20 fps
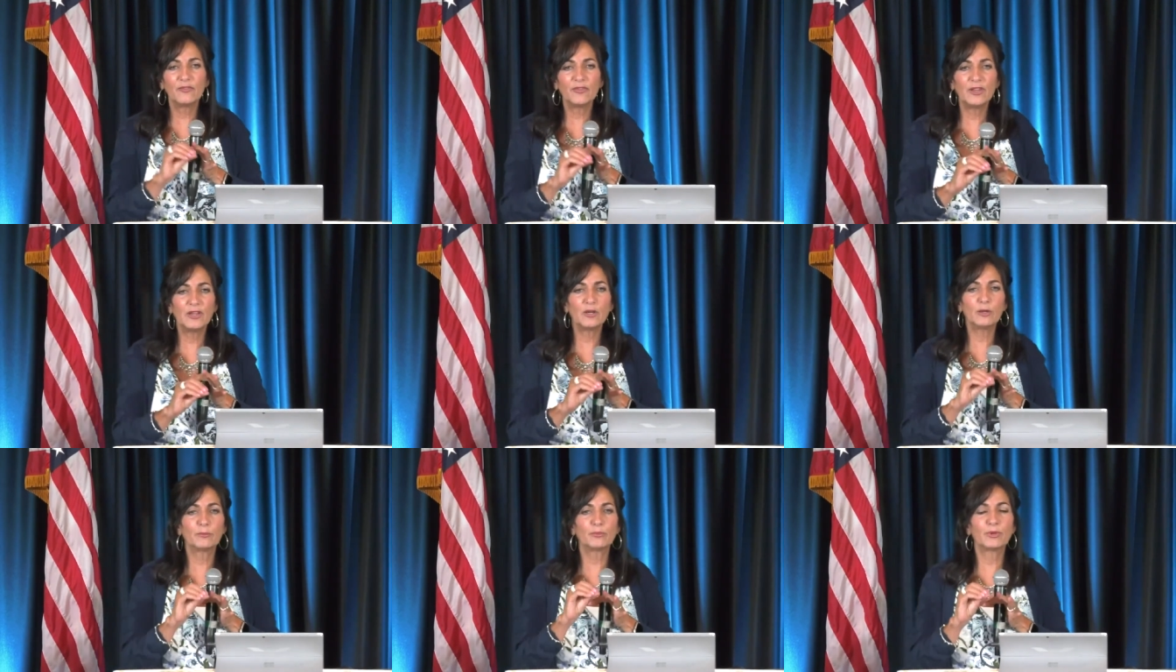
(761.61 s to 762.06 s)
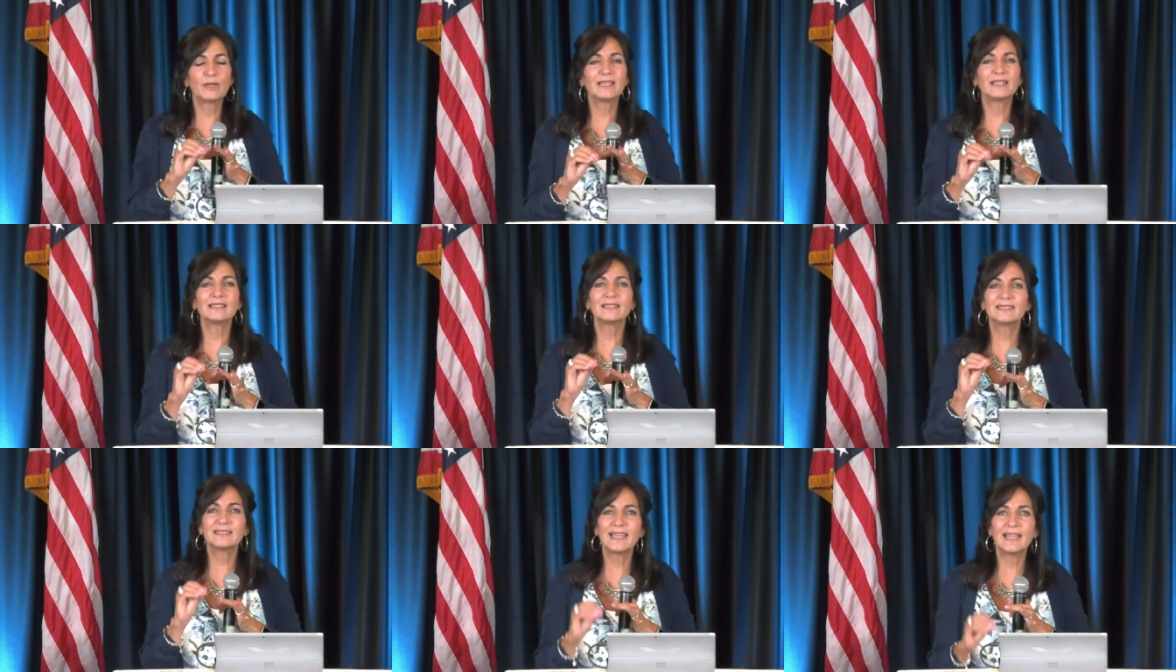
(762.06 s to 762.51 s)
and fear
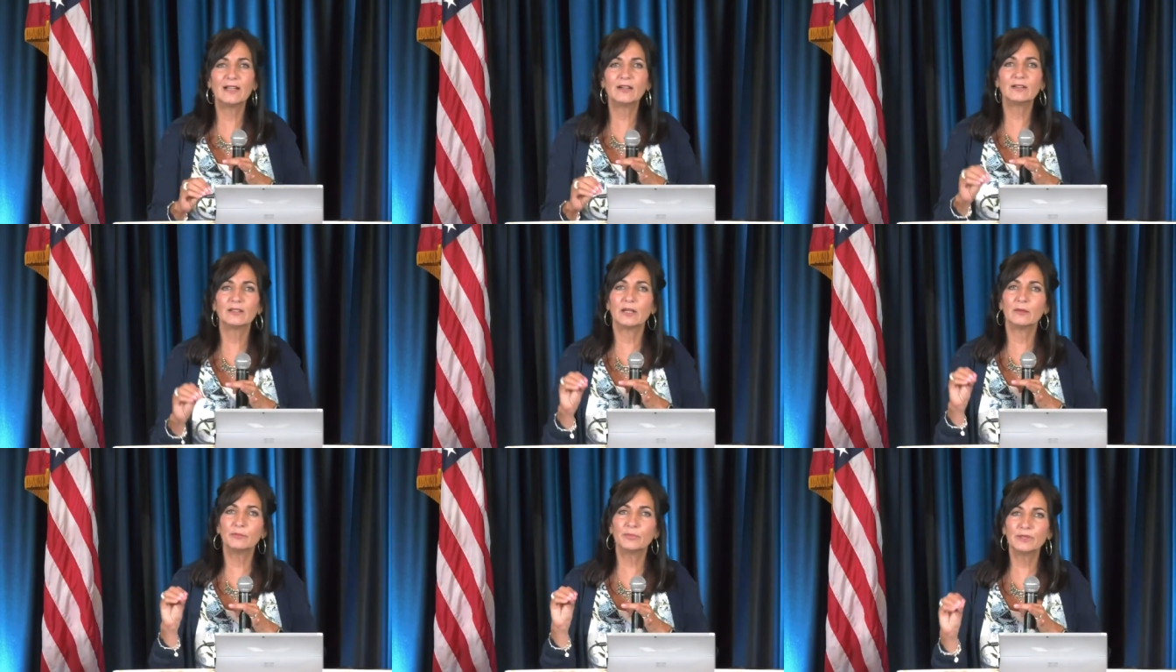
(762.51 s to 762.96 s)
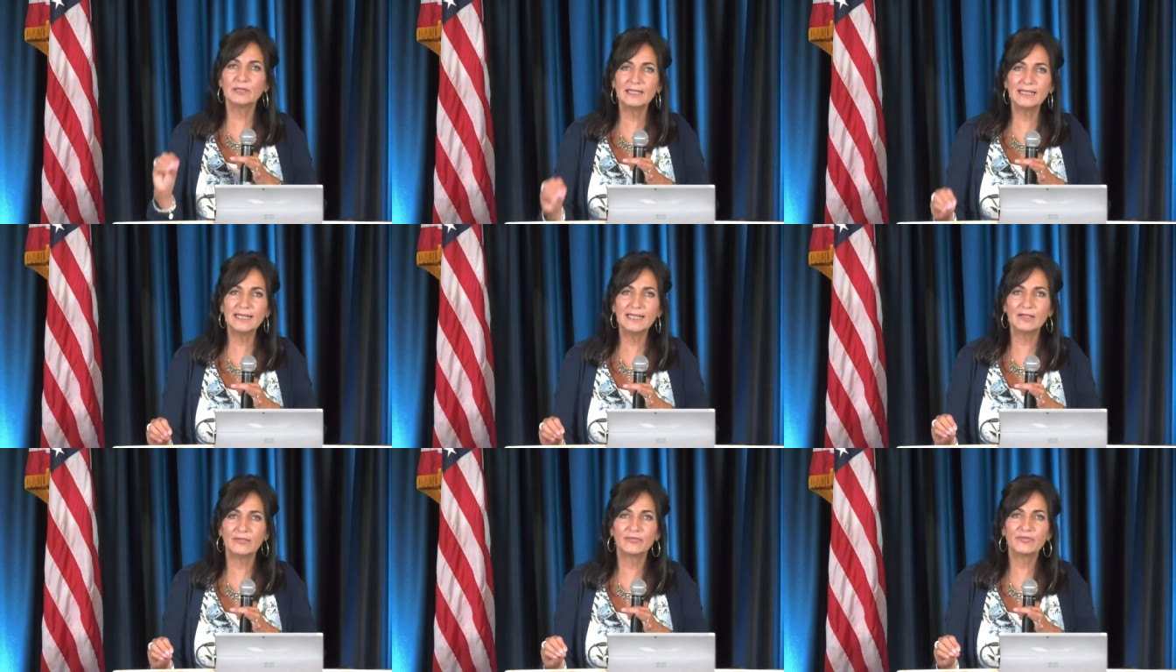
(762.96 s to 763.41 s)
brings doubt and
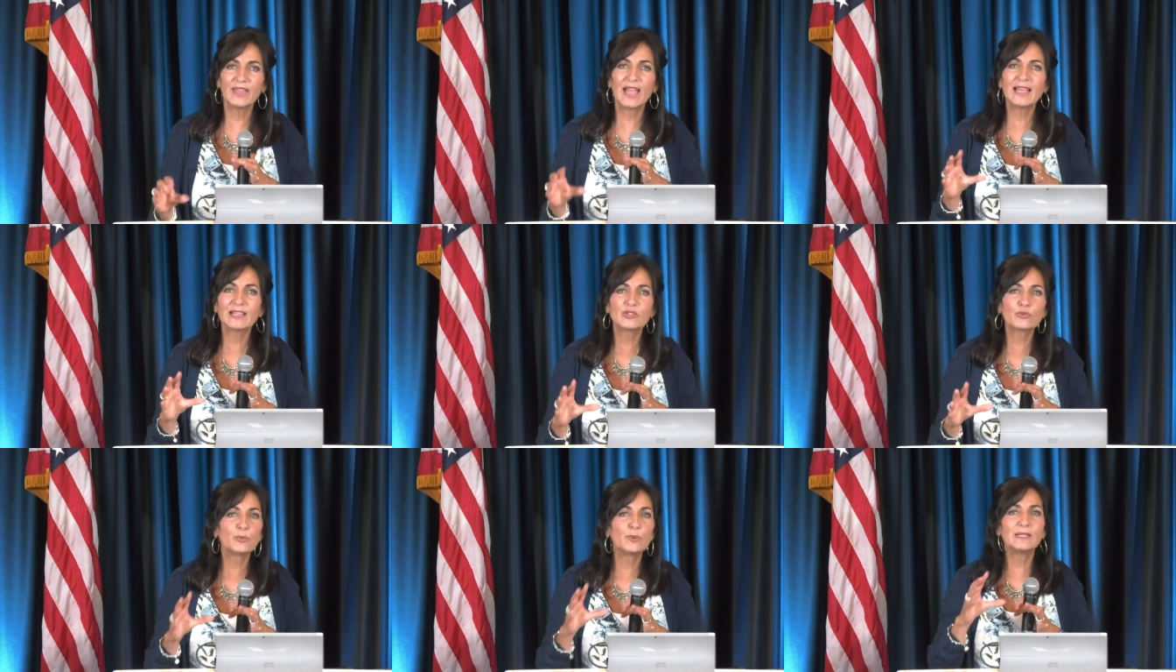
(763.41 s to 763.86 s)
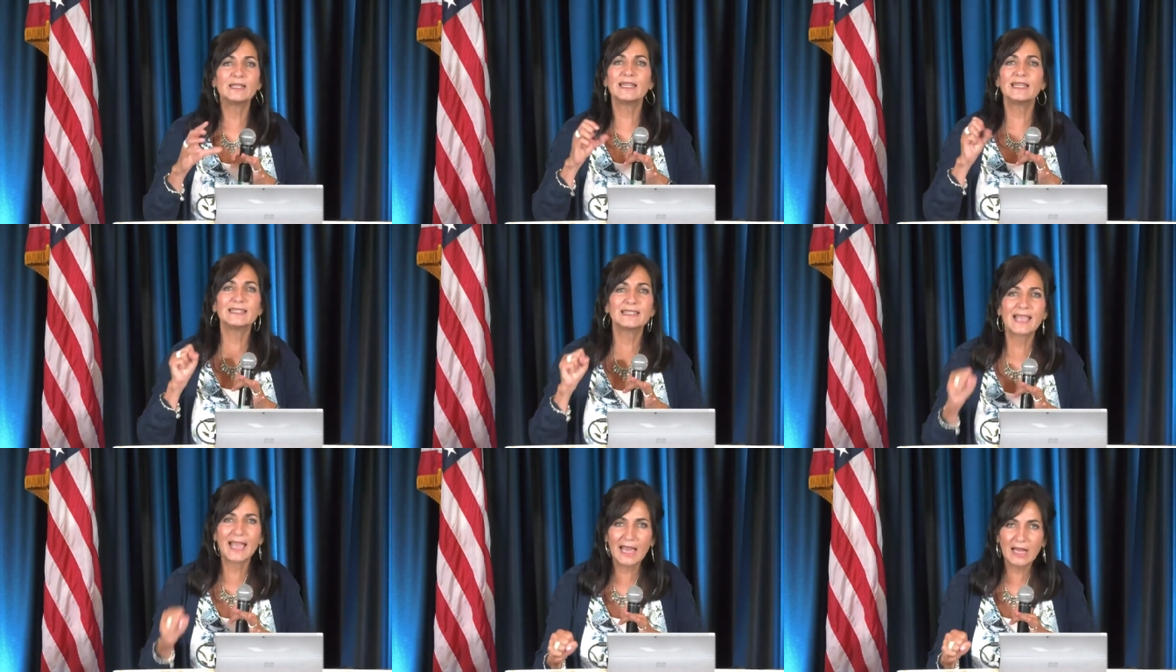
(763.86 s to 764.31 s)
unbelief. That's
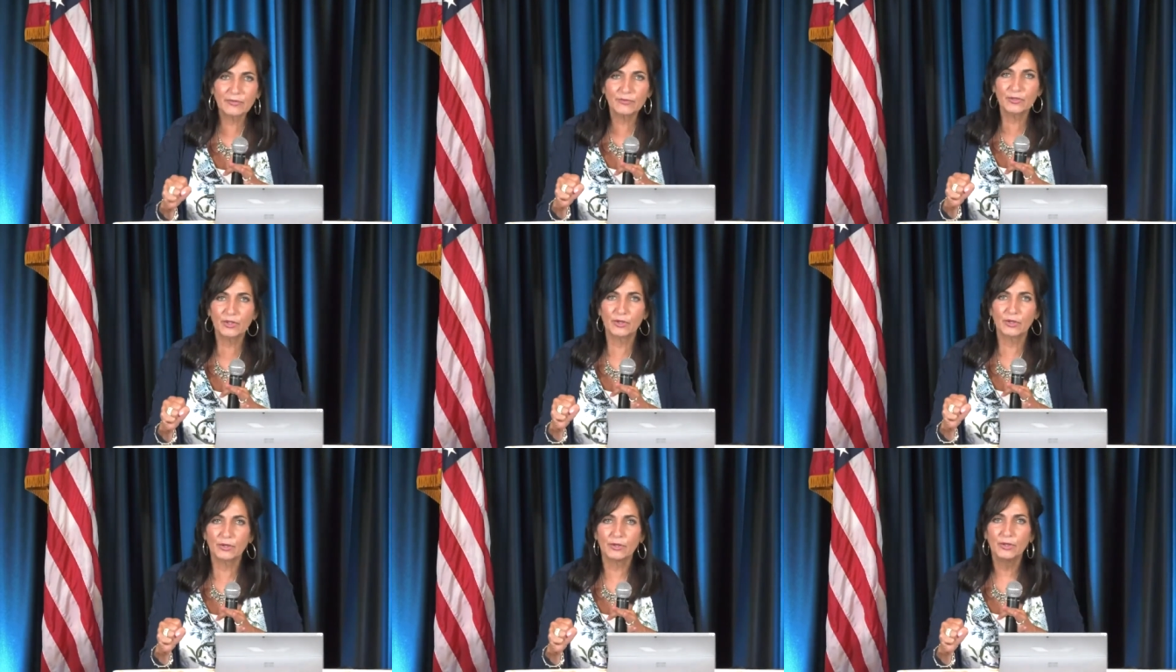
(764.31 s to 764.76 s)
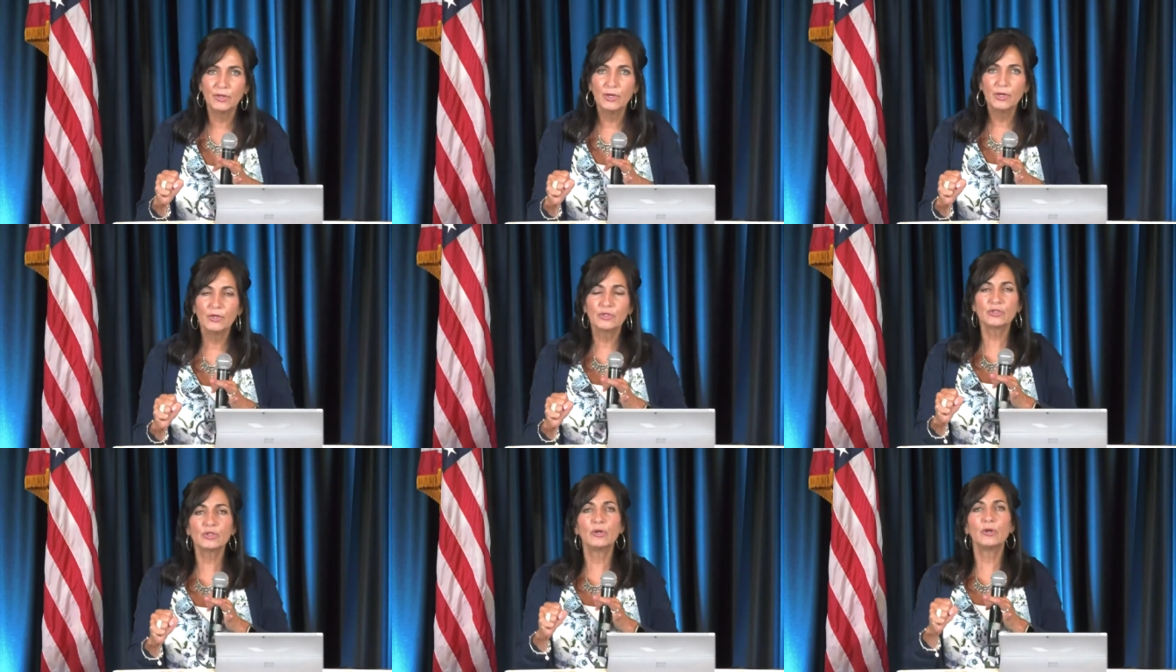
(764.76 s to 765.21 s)
what he's after.